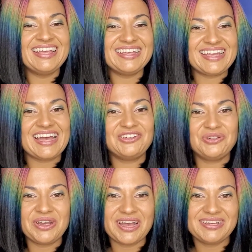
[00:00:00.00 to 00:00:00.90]
guide you
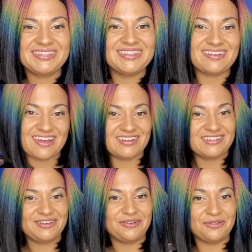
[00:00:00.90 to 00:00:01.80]
guys to the
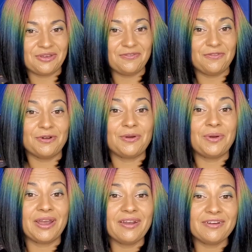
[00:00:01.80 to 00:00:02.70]
content you're looking for
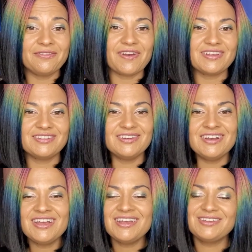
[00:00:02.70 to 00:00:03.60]
quicker and faster.
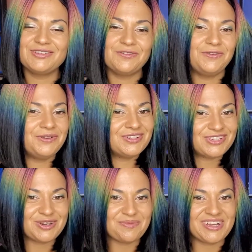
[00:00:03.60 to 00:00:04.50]
So if you can
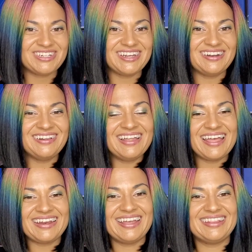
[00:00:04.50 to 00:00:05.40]
share my channel
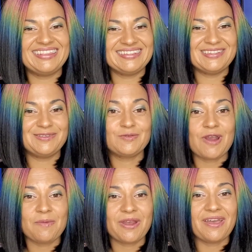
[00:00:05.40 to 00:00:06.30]
and get the
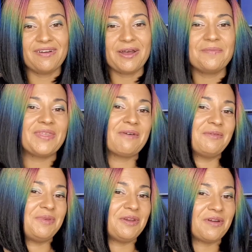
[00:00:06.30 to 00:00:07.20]
subscriber count up, that would
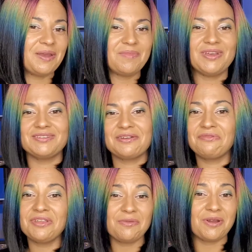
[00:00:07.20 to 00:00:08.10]
be great, because I
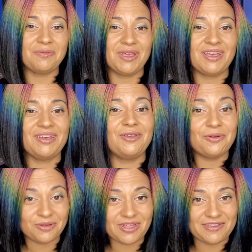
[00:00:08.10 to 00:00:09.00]
really want to make
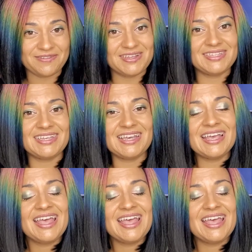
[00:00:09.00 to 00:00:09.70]
your life easy.